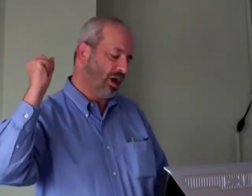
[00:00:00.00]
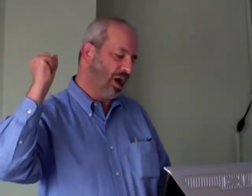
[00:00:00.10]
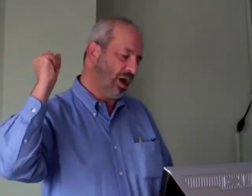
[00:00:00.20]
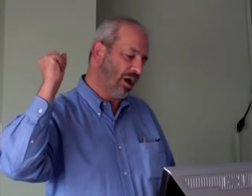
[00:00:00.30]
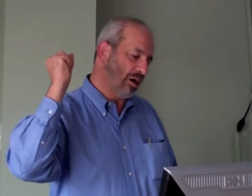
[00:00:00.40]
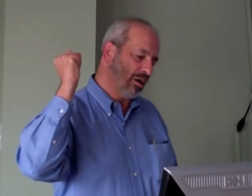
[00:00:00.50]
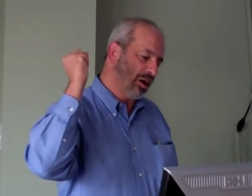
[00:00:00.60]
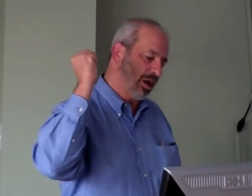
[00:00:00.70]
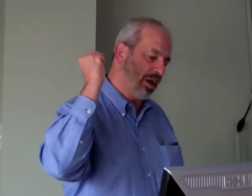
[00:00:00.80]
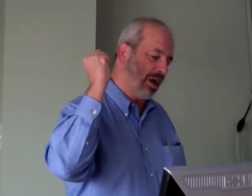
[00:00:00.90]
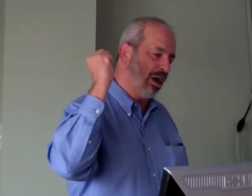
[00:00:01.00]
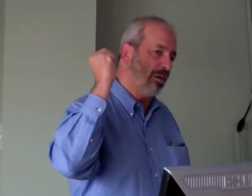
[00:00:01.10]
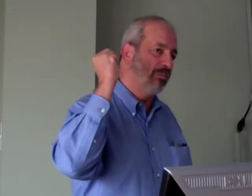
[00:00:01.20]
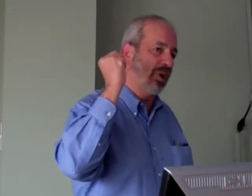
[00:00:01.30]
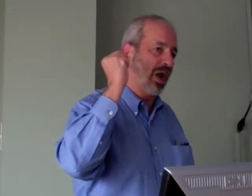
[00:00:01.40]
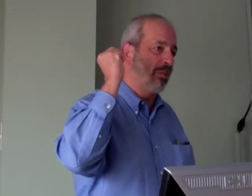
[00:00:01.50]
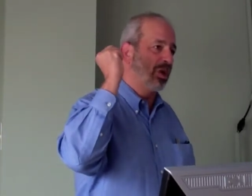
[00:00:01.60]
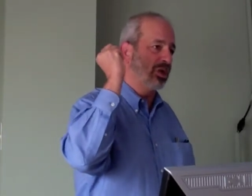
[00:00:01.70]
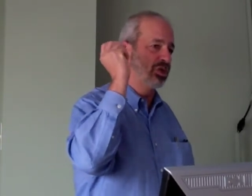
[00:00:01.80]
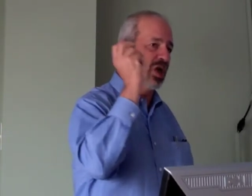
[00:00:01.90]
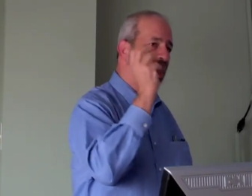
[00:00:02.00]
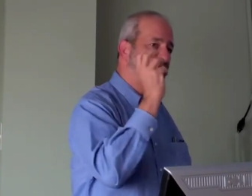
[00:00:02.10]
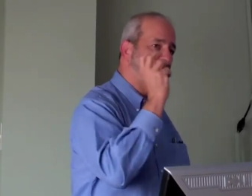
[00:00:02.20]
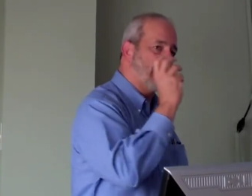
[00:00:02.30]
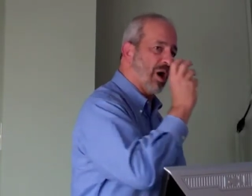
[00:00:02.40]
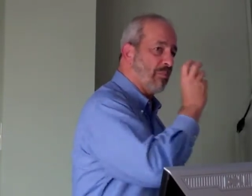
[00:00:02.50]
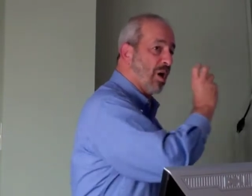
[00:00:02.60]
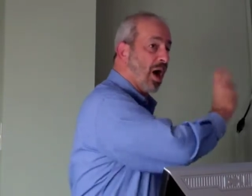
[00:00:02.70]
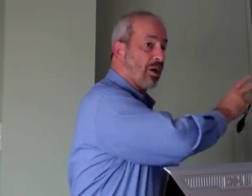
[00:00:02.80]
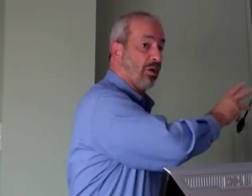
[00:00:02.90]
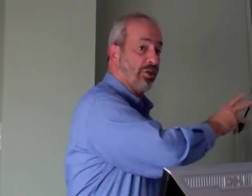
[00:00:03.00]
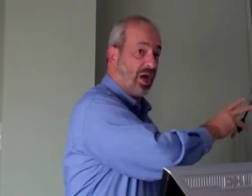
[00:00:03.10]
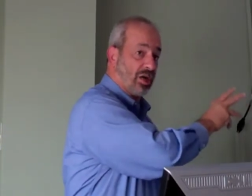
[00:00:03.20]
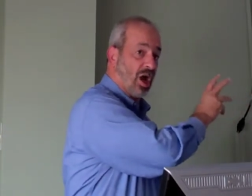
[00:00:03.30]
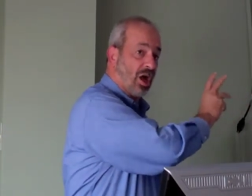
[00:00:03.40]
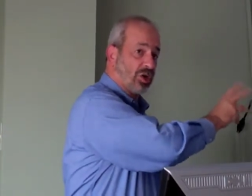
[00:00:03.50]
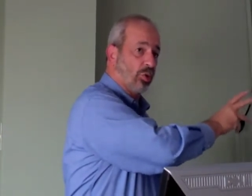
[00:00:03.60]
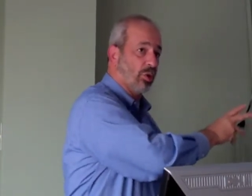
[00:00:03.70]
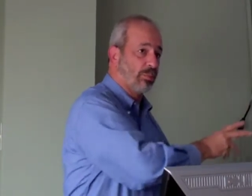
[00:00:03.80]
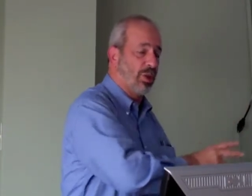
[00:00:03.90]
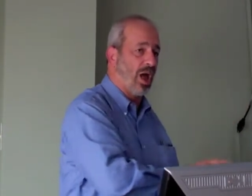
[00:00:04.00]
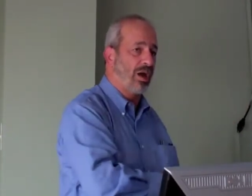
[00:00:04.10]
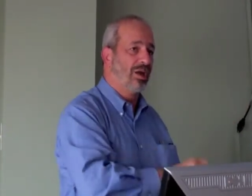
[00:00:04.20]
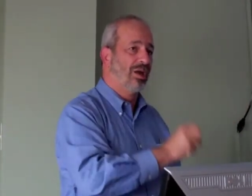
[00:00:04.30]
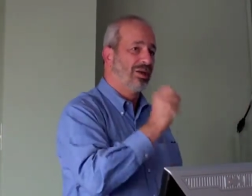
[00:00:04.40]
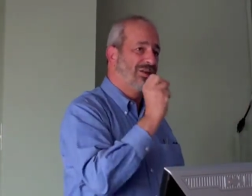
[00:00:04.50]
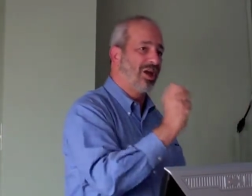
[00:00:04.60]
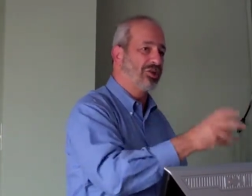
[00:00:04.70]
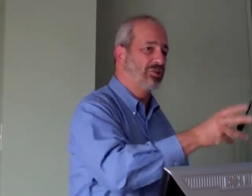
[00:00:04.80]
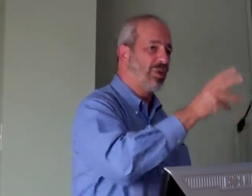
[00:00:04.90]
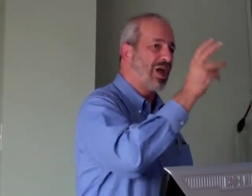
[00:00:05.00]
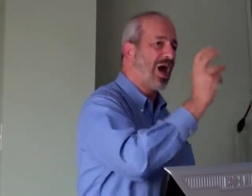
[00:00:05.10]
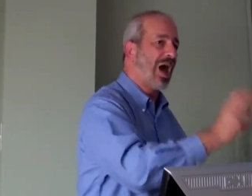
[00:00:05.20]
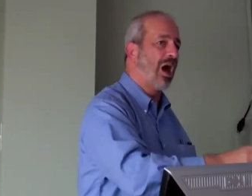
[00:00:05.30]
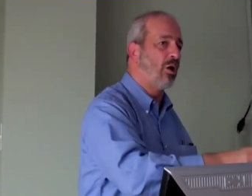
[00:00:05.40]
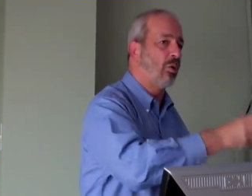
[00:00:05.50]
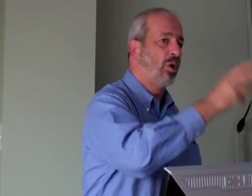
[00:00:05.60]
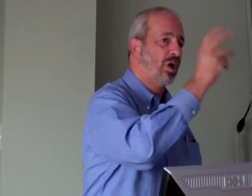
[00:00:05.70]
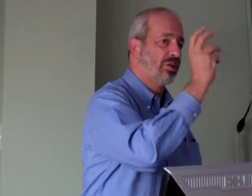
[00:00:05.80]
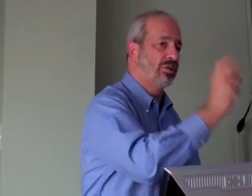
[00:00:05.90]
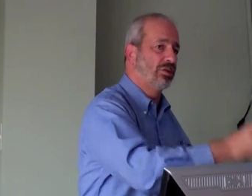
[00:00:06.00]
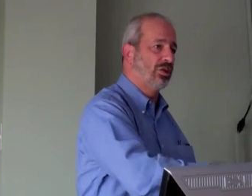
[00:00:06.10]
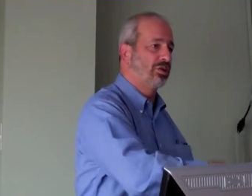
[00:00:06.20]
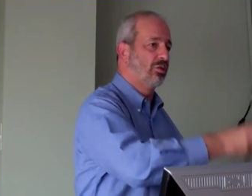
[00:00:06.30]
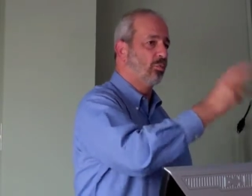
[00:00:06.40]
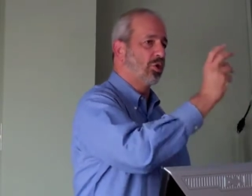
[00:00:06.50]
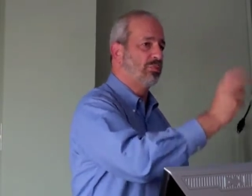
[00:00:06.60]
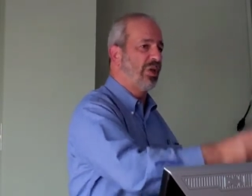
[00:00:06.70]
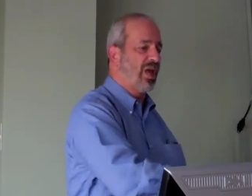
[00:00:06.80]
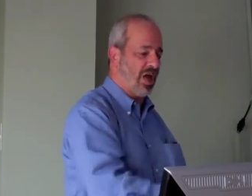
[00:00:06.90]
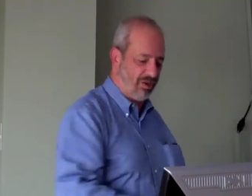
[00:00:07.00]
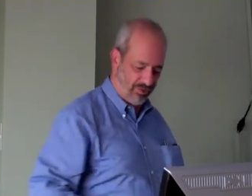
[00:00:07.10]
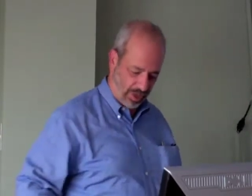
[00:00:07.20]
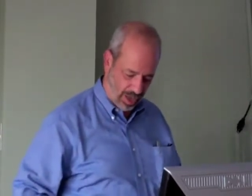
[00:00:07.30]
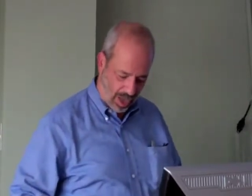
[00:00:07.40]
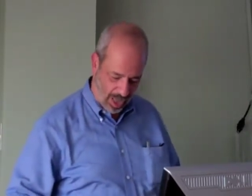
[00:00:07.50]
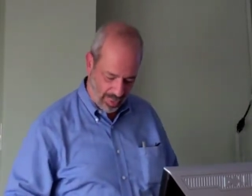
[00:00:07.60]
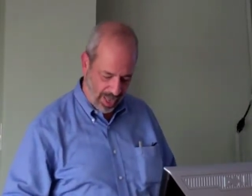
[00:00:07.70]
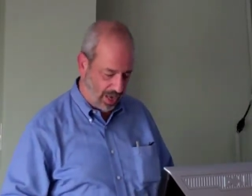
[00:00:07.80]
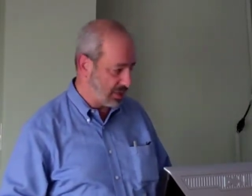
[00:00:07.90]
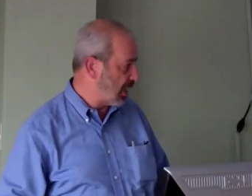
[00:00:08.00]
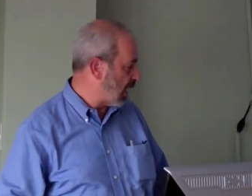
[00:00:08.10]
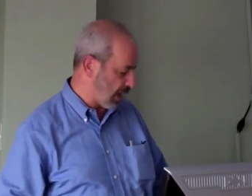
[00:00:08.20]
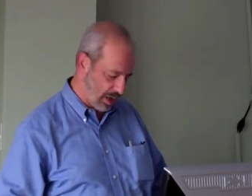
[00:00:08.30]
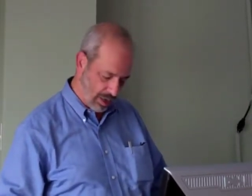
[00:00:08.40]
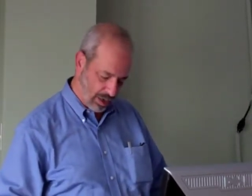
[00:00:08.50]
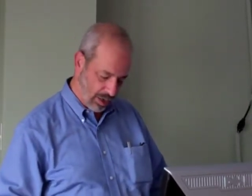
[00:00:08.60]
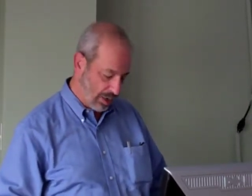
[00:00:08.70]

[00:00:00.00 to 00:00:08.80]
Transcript: Uh, uh, but I'm going to say, but my model, that contour plot, tells me how the system was behaving on that day.